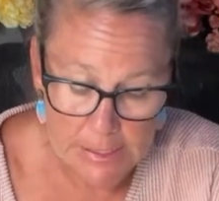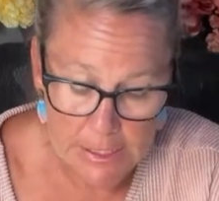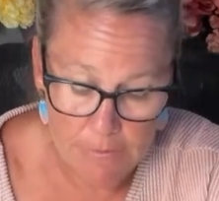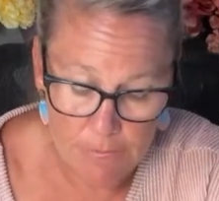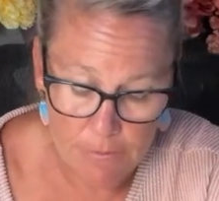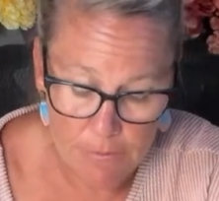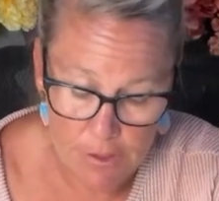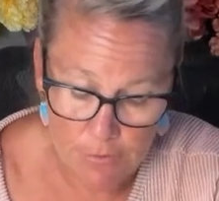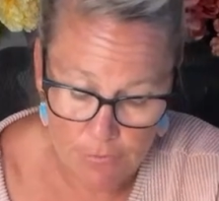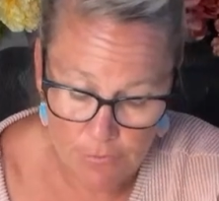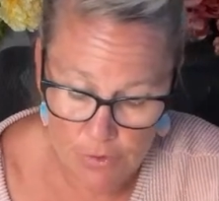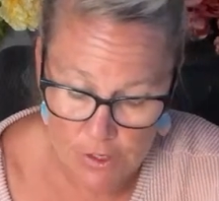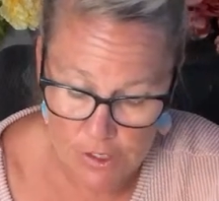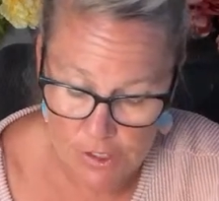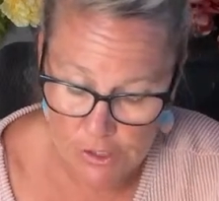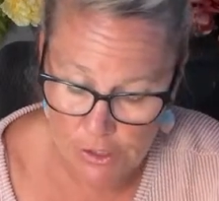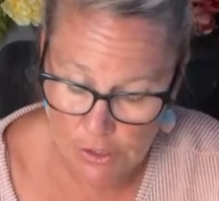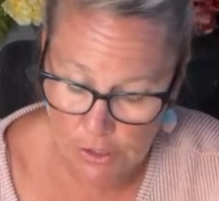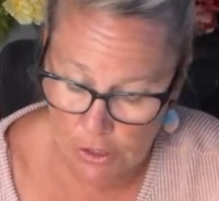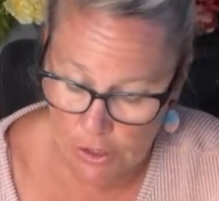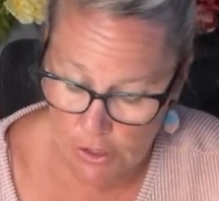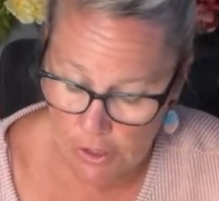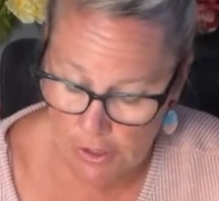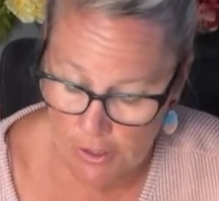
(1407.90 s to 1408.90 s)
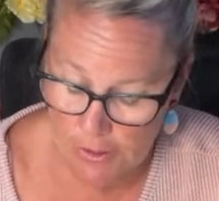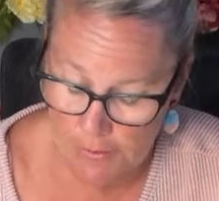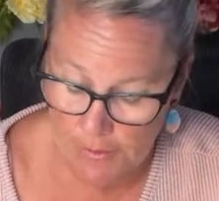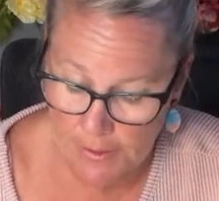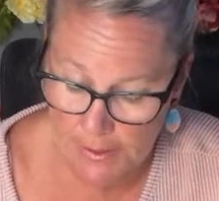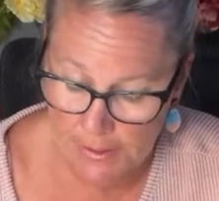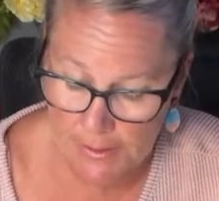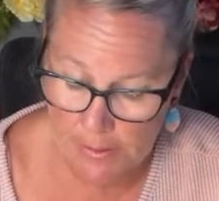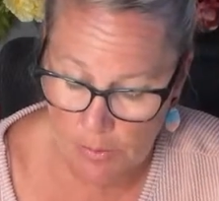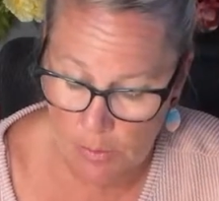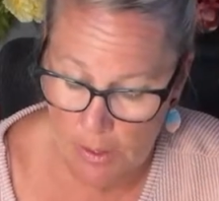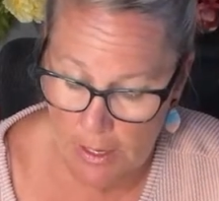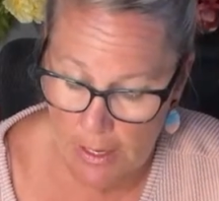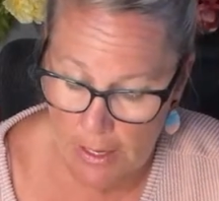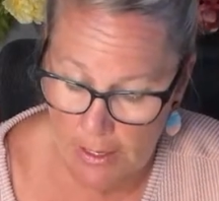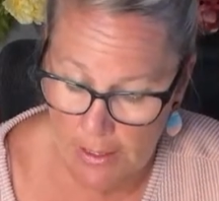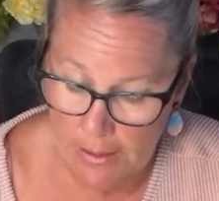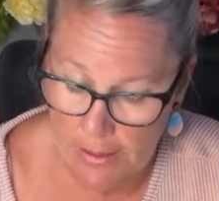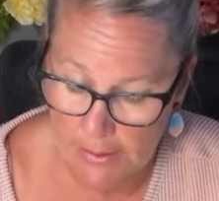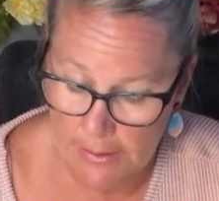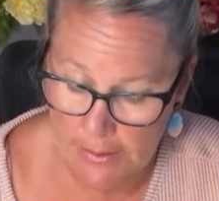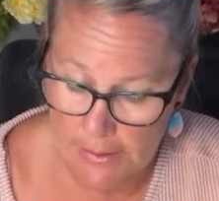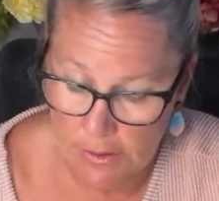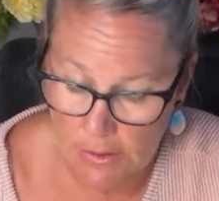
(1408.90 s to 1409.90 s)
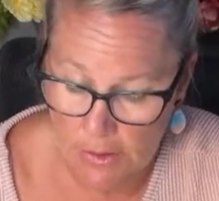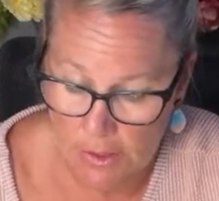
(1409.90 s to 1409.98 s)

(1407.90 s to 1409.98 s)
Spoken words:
even if we turn it this way, it's still